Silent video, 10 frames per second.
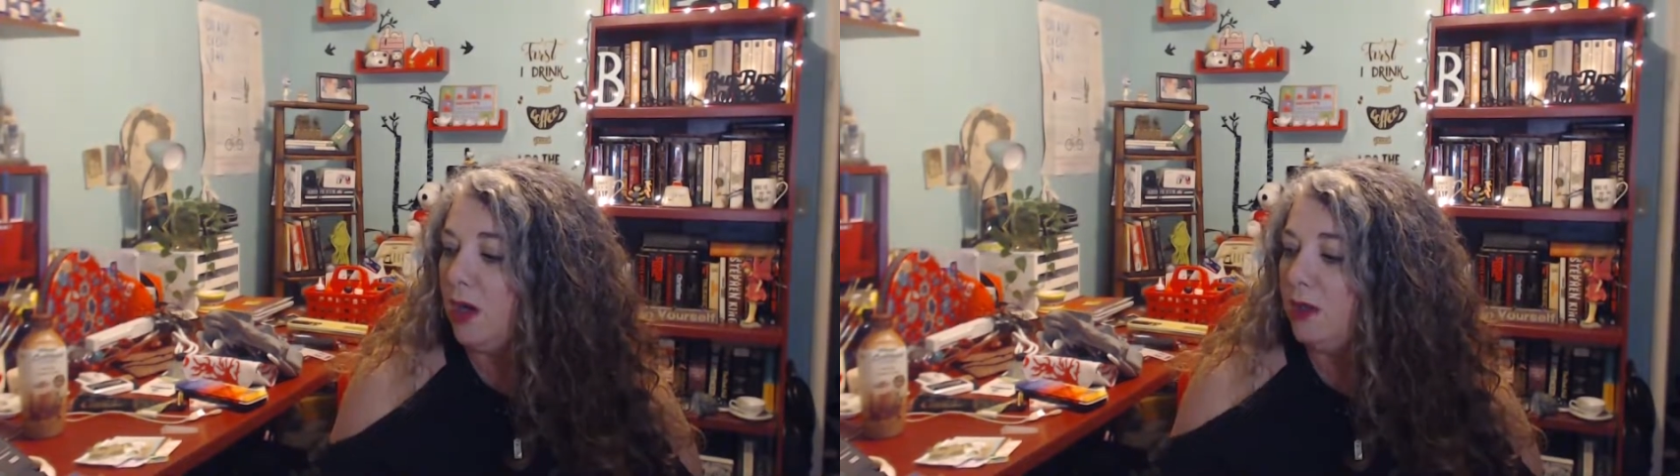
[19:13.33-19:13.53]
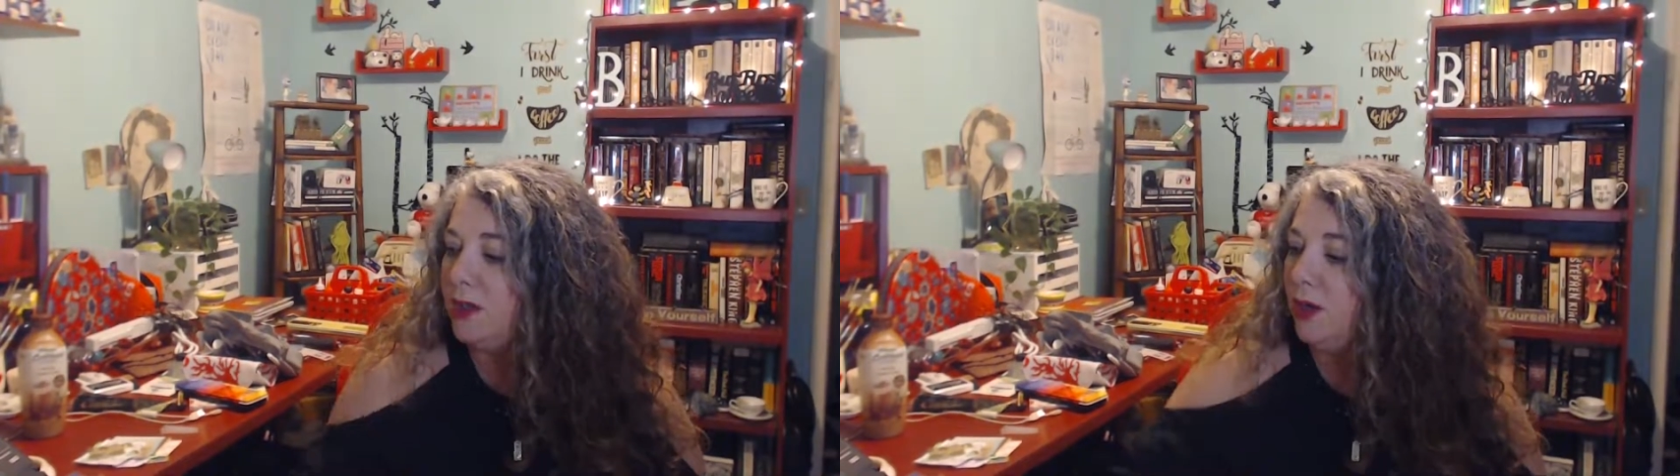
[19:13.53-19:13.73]

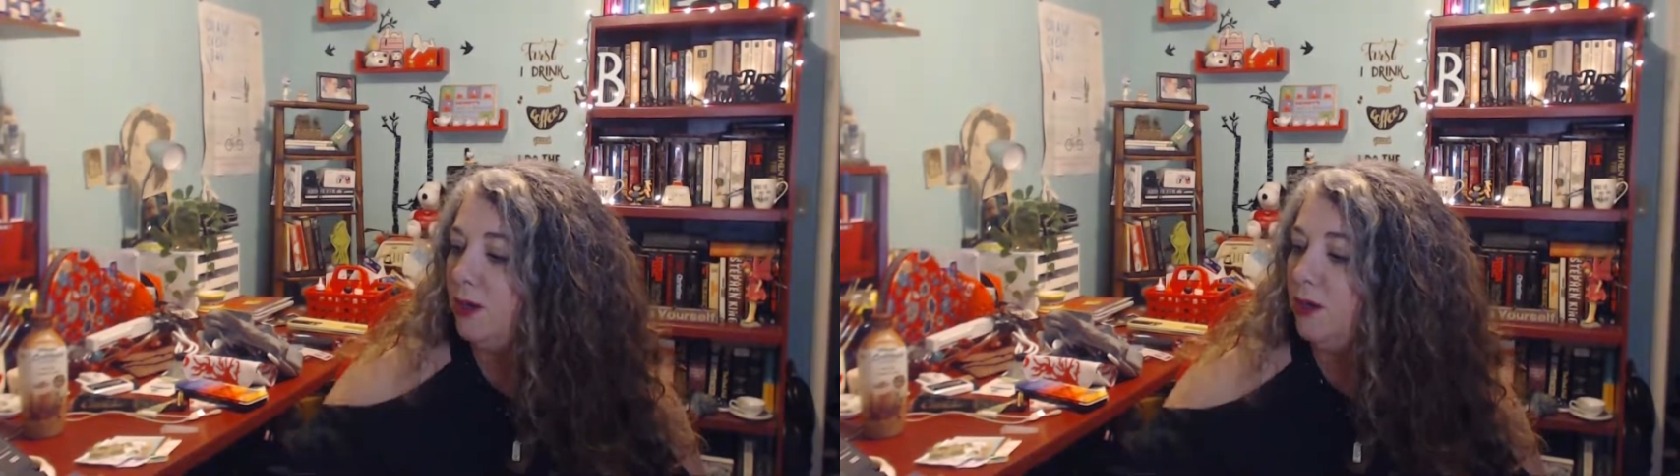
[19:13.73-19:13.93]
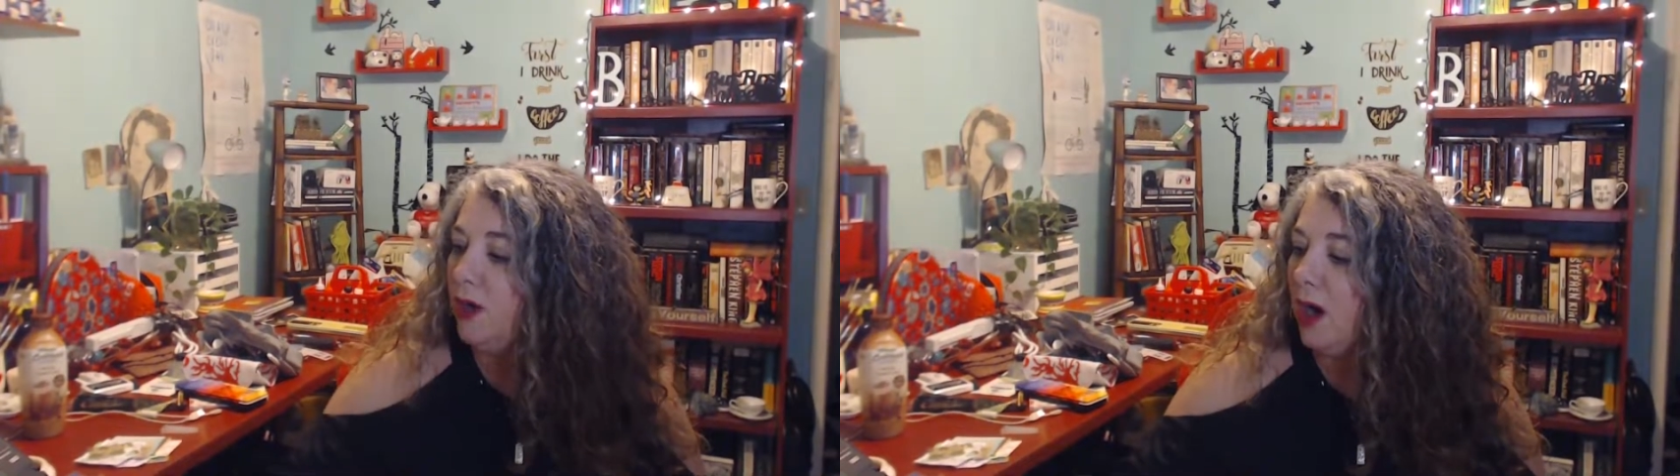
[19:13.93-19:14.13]

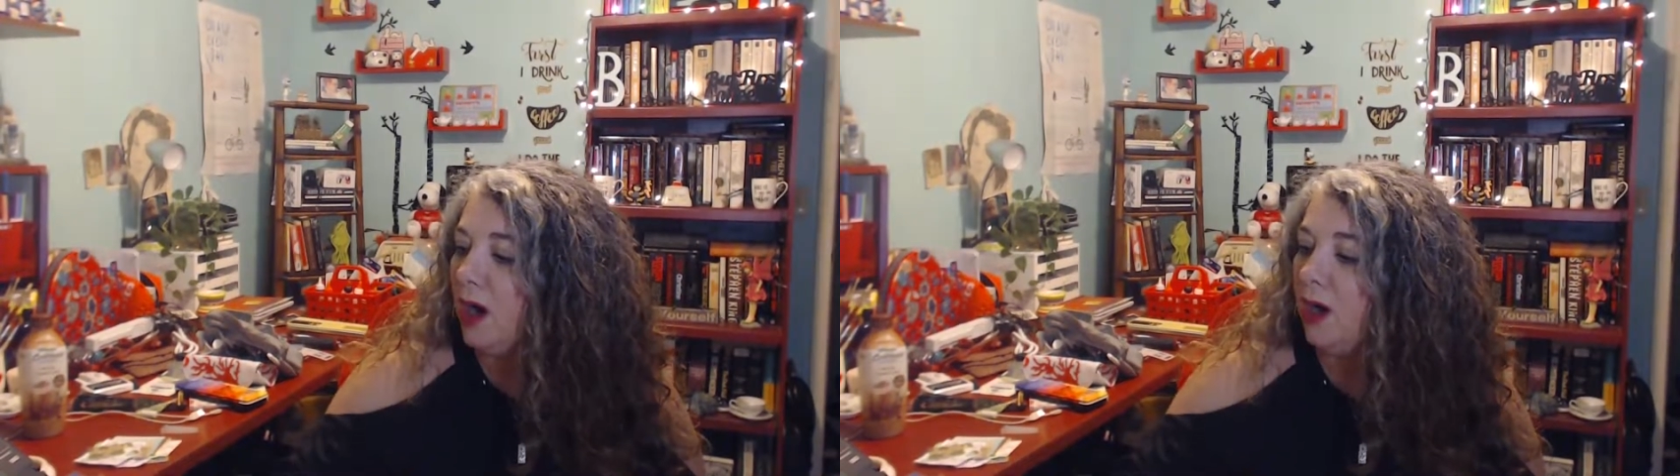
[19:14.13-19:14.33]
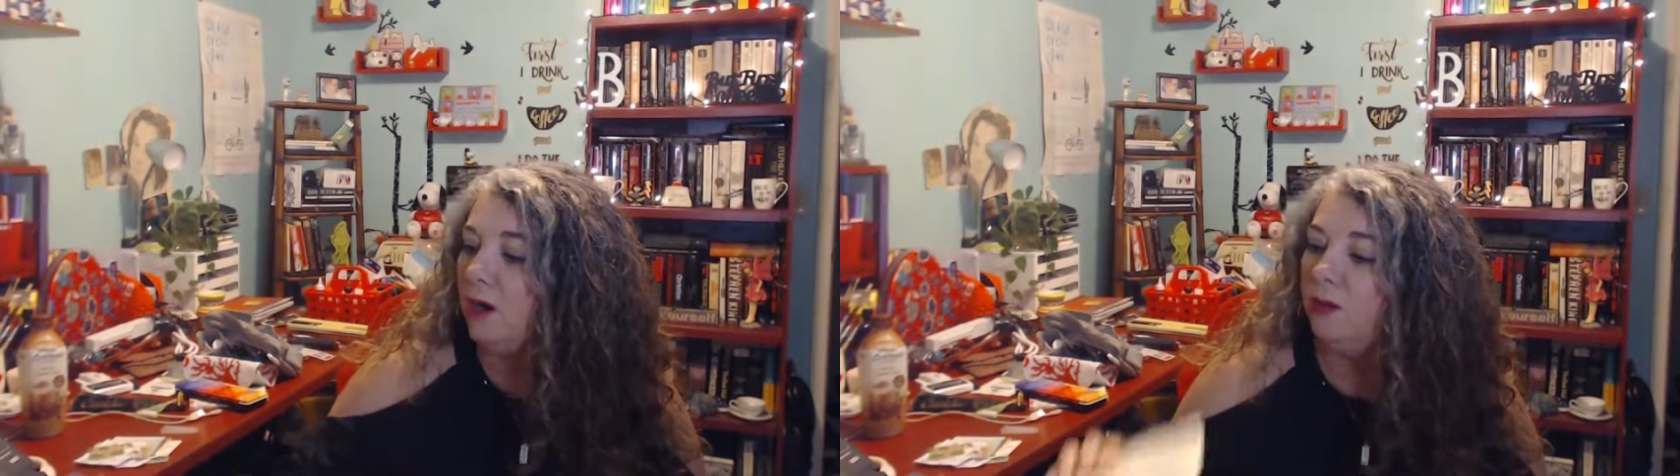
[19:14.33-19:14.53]
So
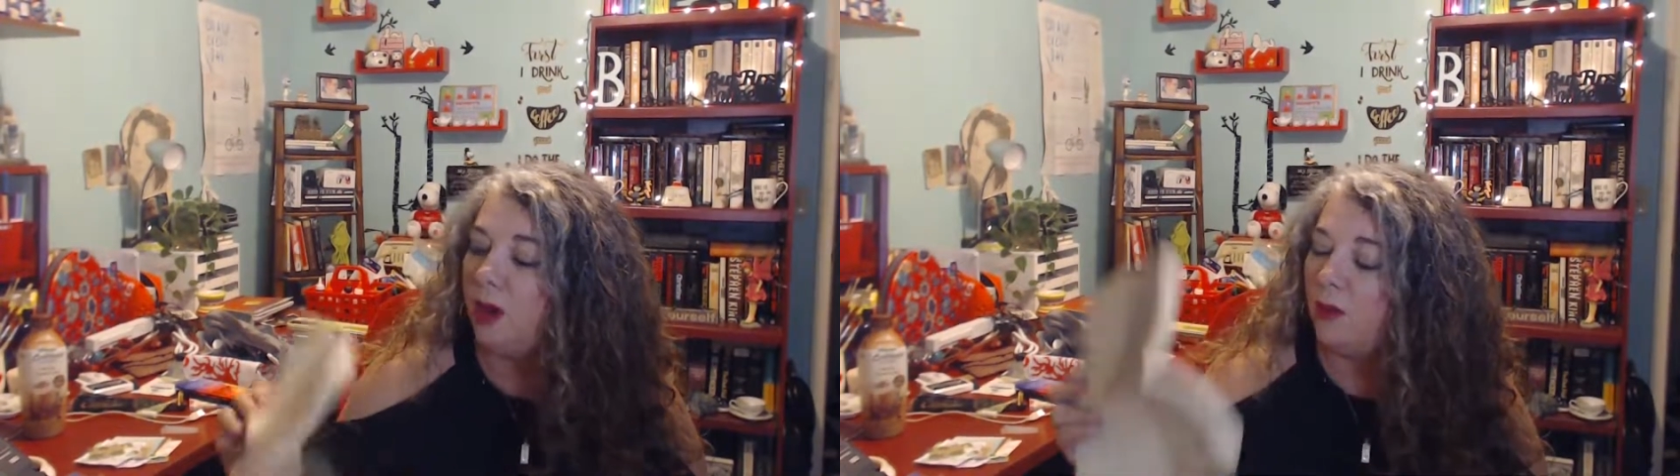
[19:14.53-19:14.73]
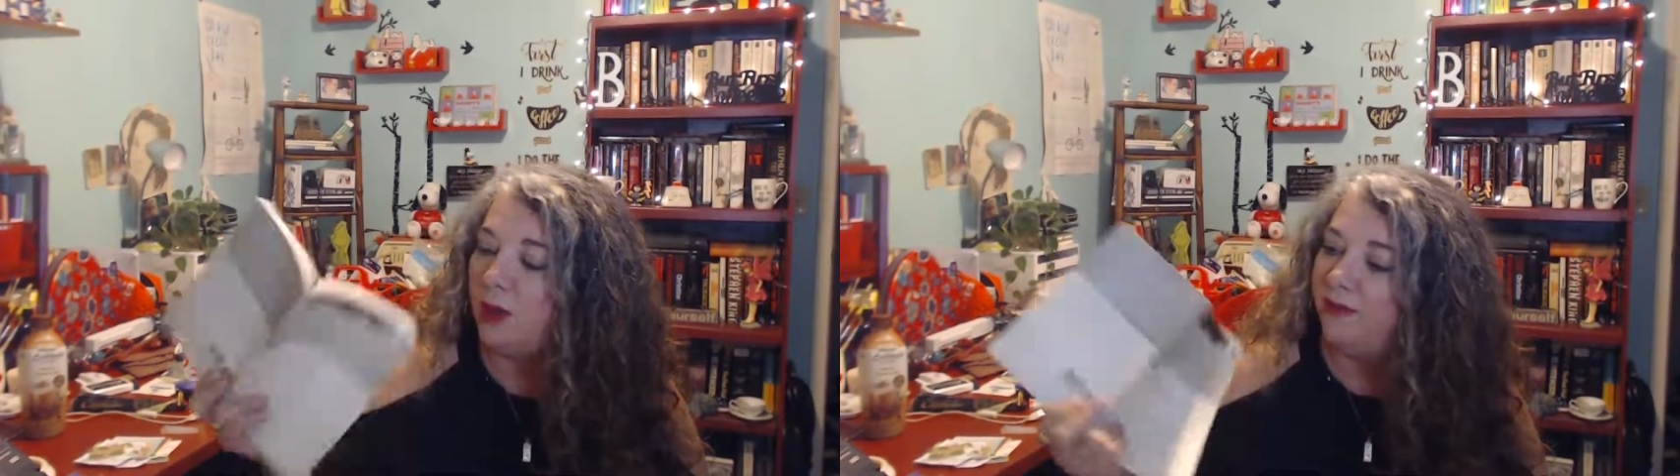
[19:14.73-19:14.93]
I
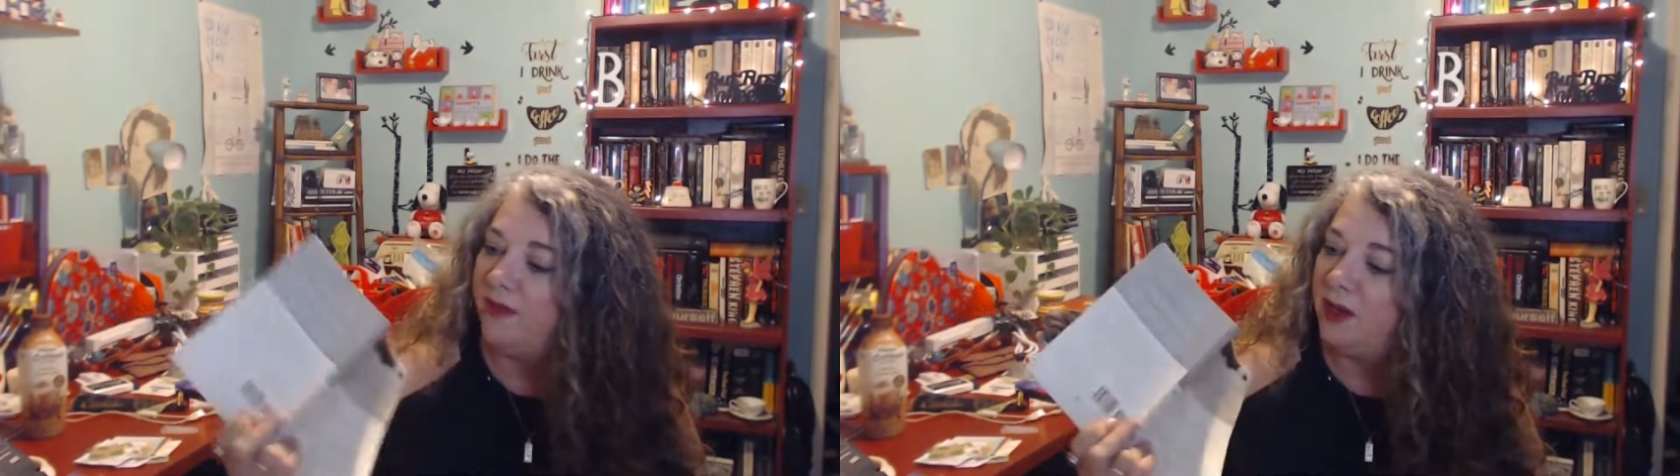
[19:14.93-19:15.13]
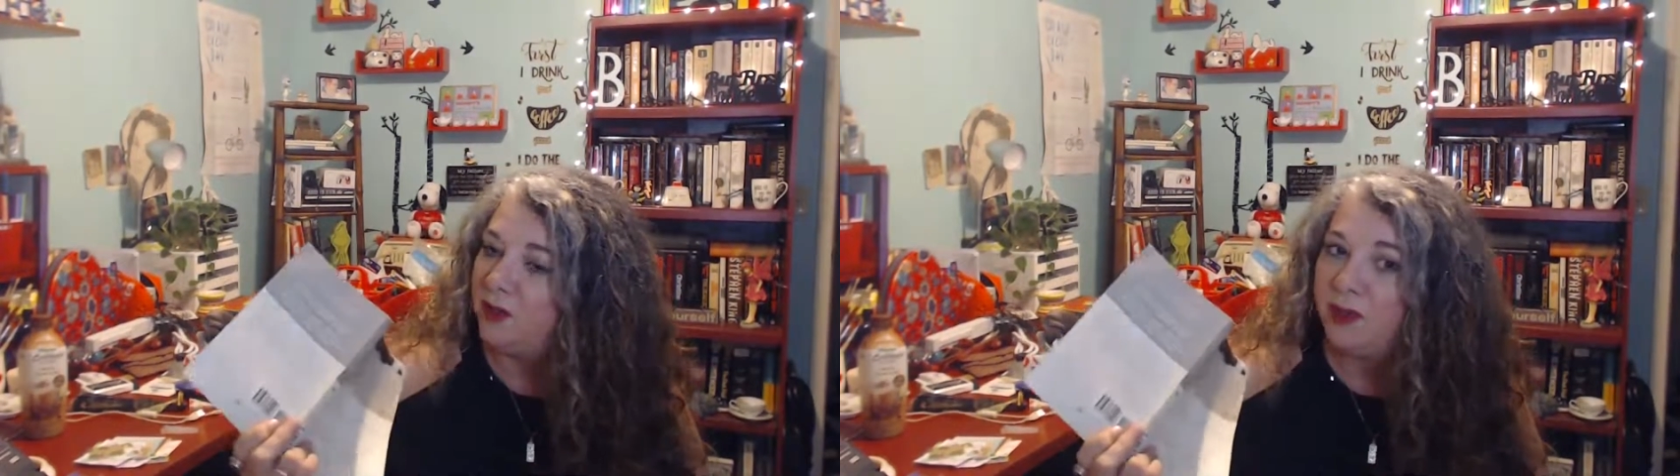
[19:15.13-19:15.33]
want to
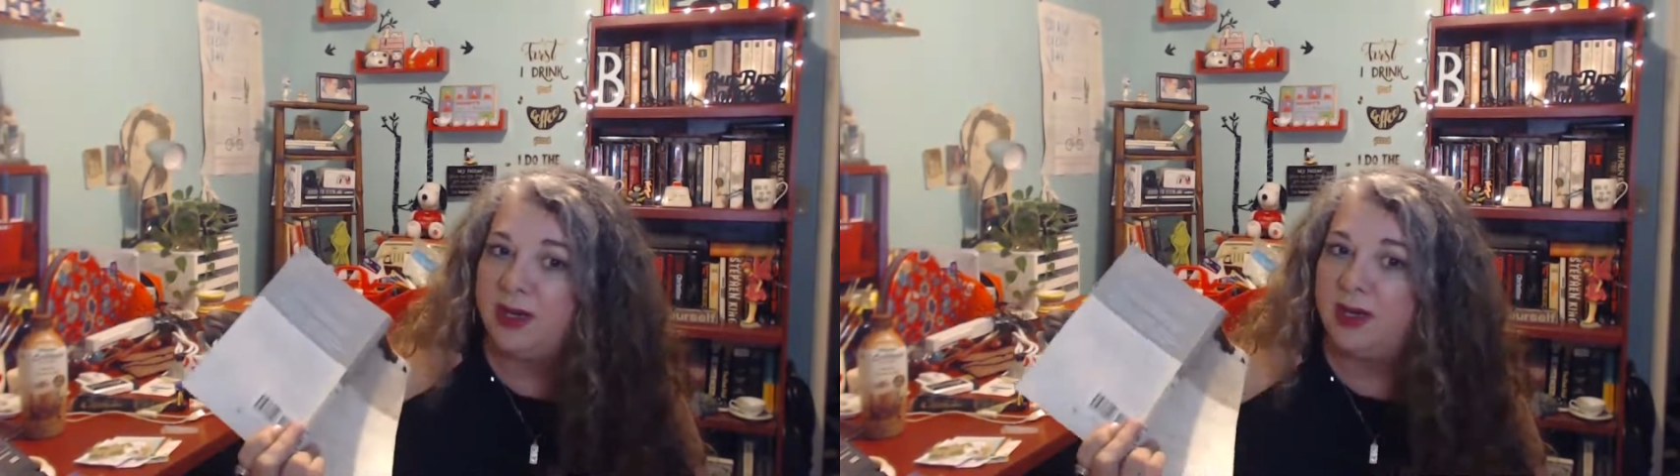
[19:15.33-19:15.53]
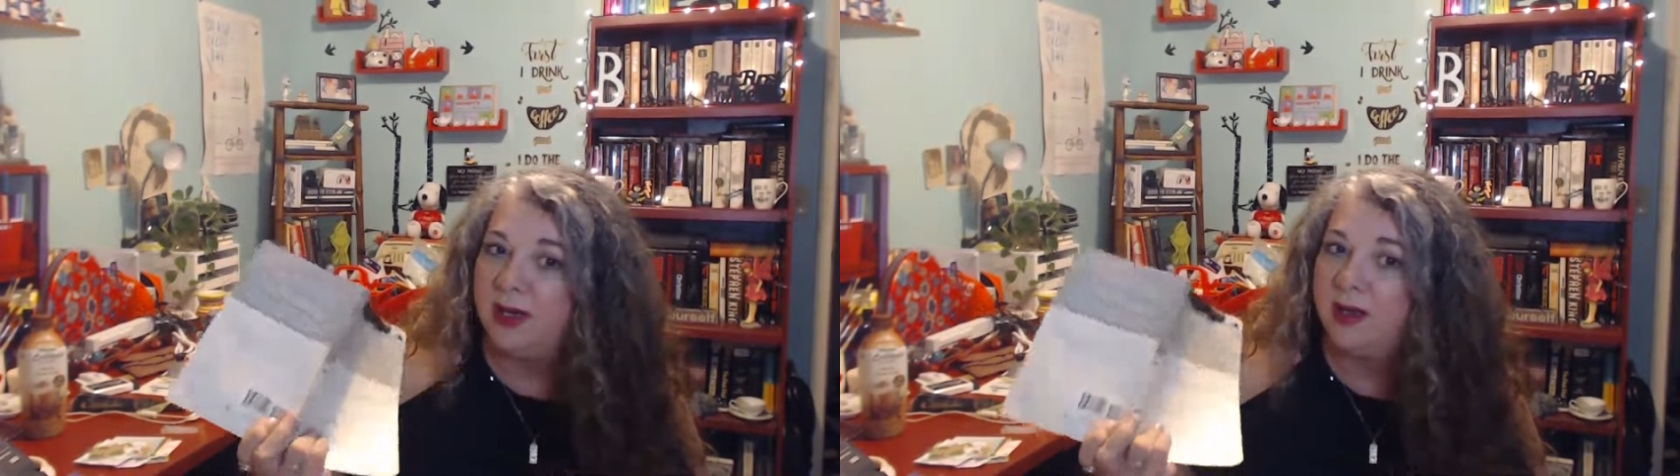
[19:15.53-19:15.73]
finish
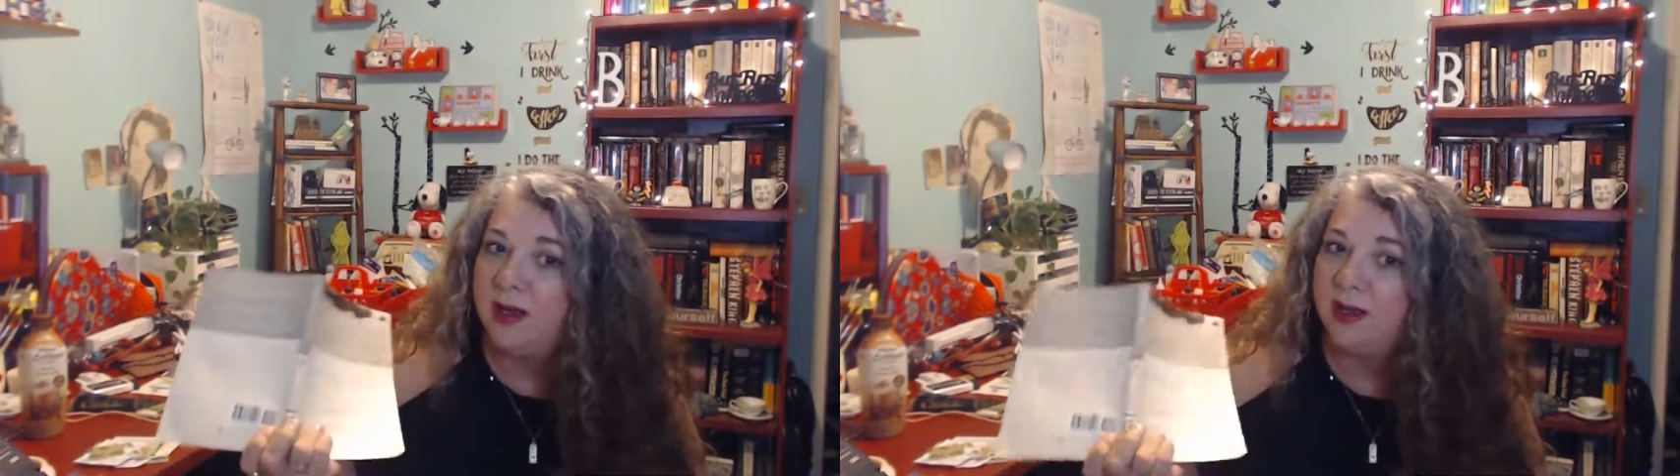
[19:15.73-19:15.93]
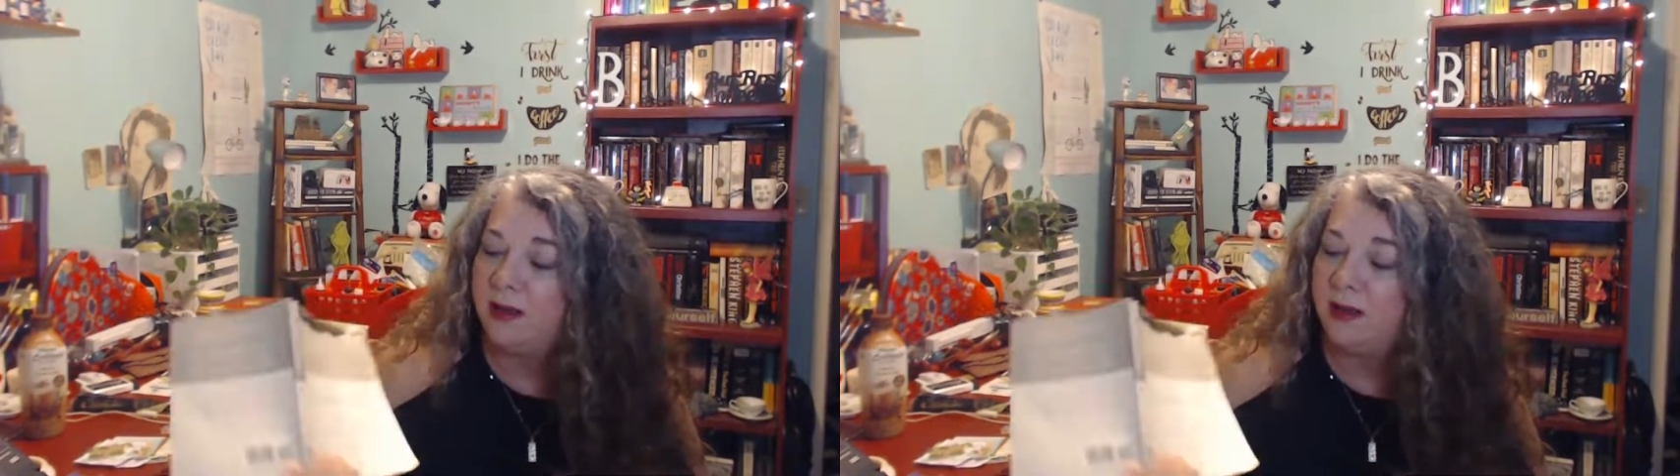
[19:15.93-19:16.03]
reading